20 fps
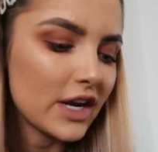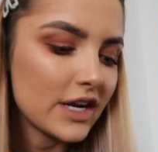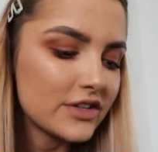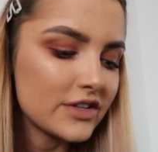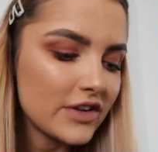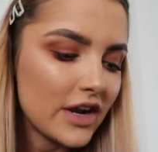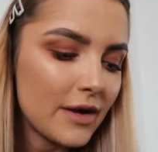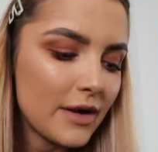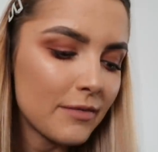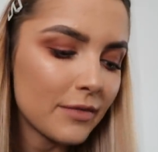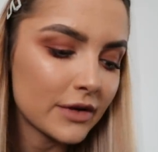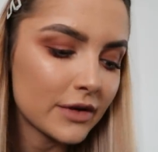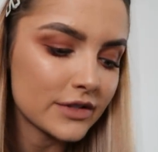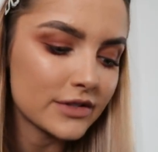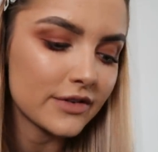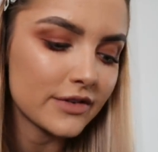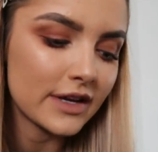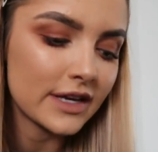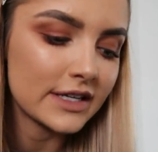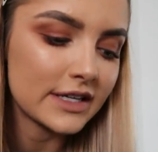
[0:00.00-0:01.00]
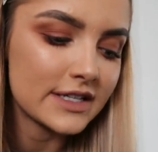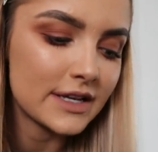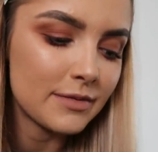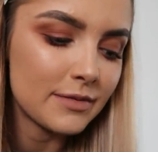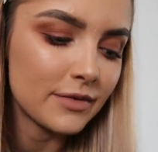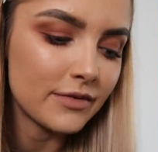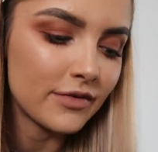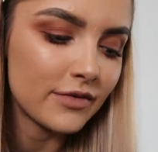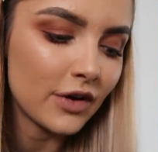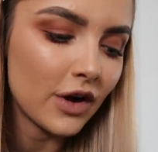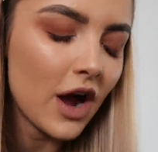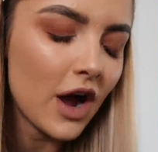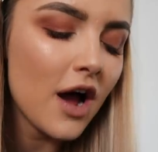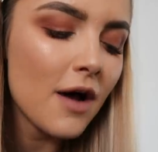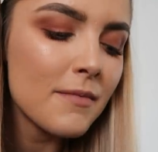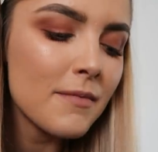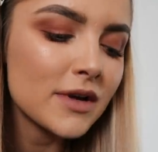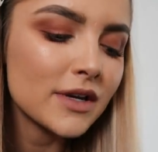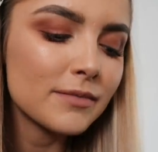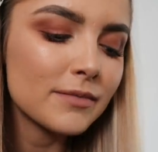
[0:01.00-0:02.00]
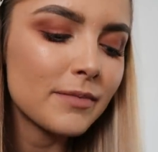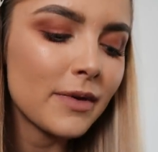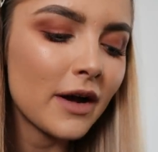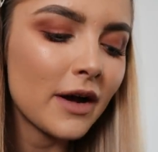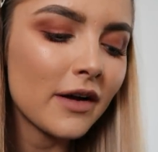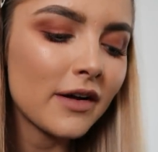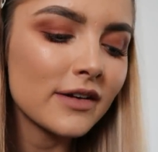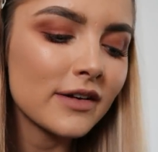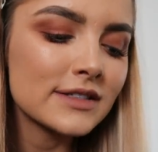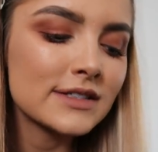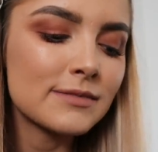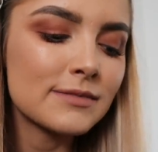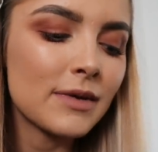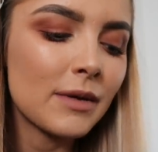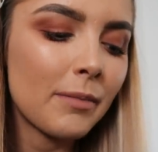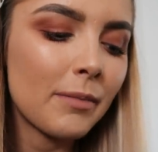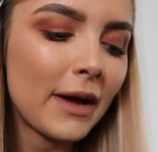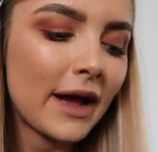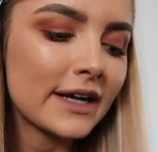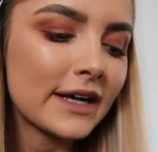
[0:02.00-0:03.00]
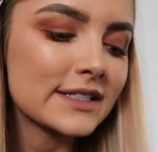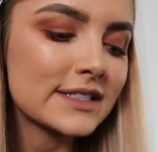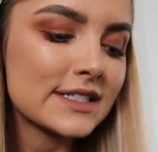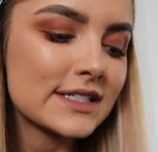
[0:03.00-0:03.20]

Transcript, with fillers: Should I try a mozzarella dipper? For, are mukbangs,